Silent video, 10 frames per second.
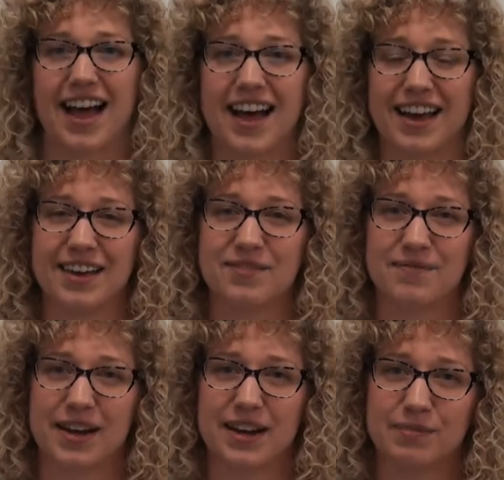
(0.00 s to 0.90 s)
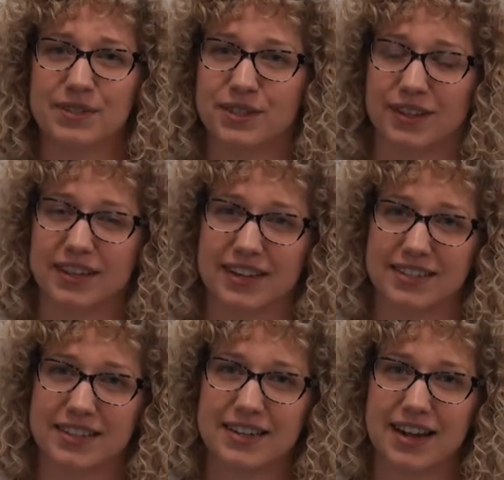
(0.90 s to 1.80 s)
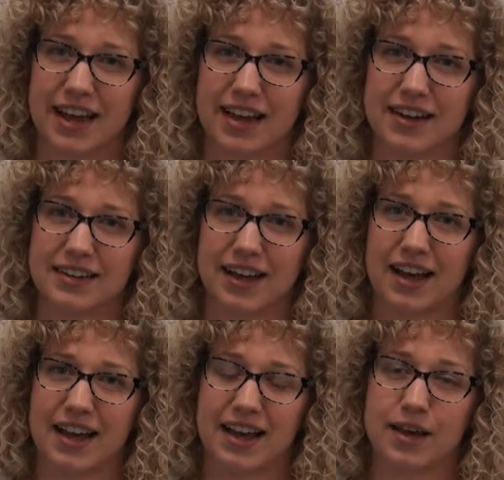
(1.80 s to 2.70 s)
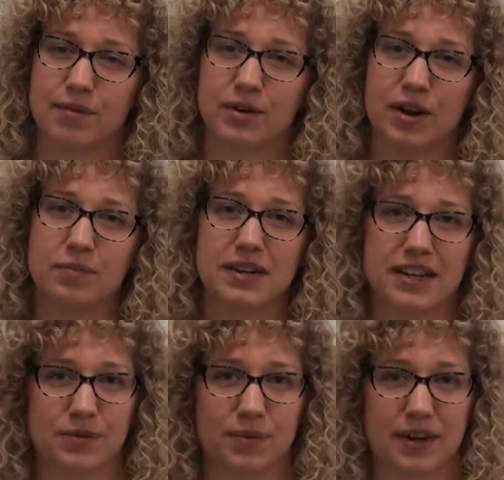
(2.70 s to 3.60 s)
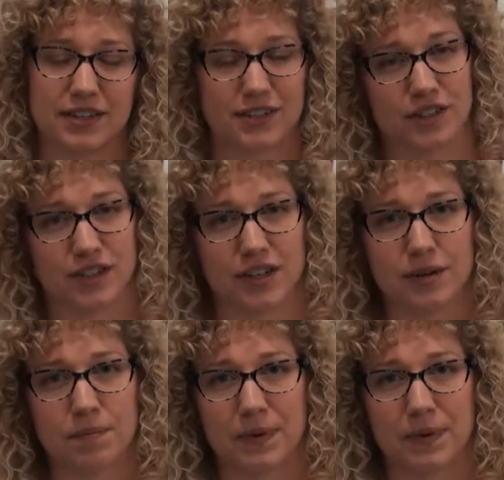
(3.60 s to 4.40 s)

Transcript: Hi, my name's Sterling Nelson, and I am not a mediation practitioner,